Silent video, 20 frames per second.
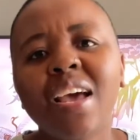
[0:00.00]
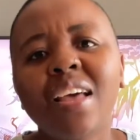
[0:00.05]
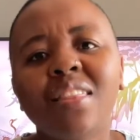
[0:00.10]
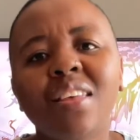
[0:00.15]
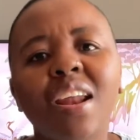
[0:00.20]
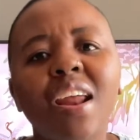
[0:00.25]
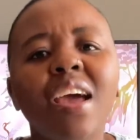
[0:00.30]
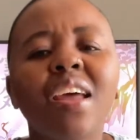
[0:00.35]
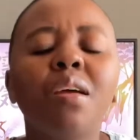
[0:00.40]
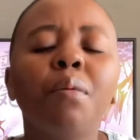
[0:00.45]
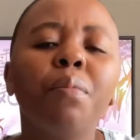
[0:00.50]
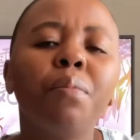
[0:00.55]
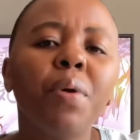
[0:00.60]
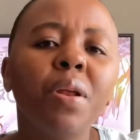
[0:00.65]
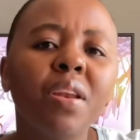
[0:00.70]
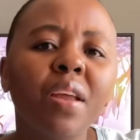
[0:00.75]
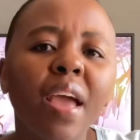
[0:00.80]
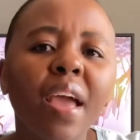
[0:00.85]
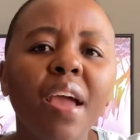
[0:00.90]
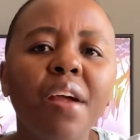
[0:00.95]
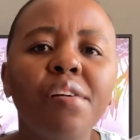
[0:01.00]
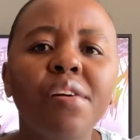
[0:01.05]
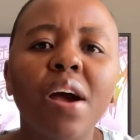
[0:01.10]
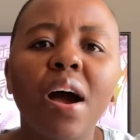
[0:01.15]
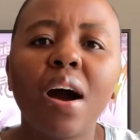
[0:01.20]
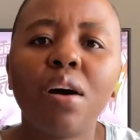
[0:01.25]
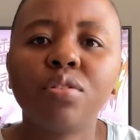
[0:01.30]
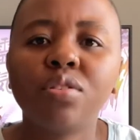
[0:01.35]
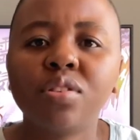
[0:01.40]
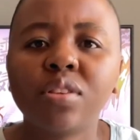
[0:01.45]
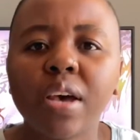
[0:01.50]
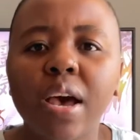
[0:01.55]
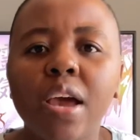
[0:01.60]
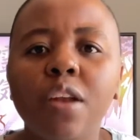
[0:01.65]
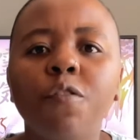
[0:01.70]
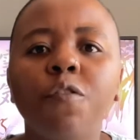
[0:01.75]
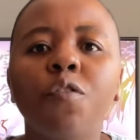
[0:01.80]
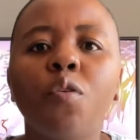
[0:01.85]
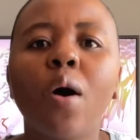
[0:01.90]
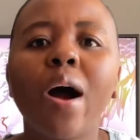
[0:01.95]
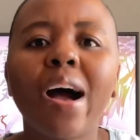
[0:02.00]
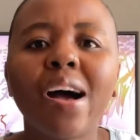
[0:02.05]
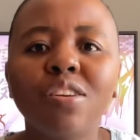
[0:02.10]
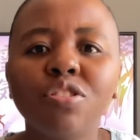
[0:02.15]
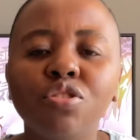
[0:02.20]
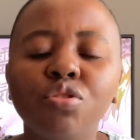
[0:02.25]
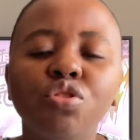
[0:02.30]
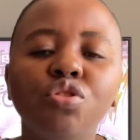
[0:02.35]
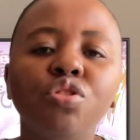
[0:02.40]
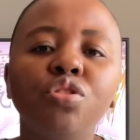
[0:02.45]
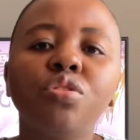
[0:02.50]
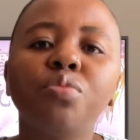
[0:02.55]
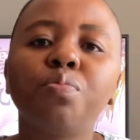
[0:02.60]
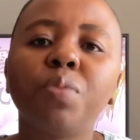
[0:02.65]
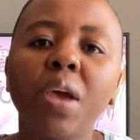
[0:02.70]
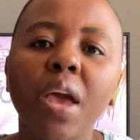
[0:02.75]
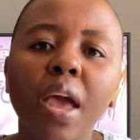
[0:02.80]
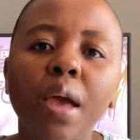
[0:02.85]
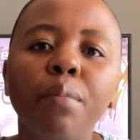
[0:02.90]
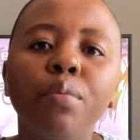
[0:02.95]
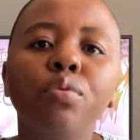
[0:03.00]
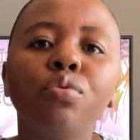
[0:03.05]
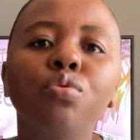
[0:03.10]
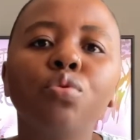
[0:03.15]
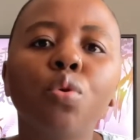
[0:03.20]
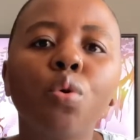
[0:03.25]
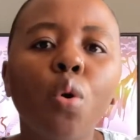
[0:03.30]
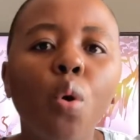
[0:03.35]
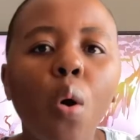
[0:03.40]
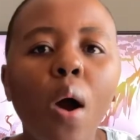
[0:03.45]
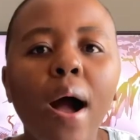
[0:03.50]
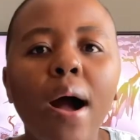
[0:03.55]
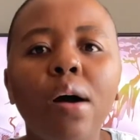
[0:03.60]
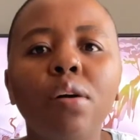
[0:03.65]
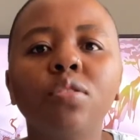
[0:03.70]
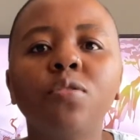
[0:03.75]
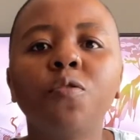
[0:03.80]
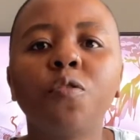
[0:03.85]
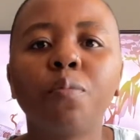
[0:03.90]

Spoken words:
that had an area outside for us to just be able to go out,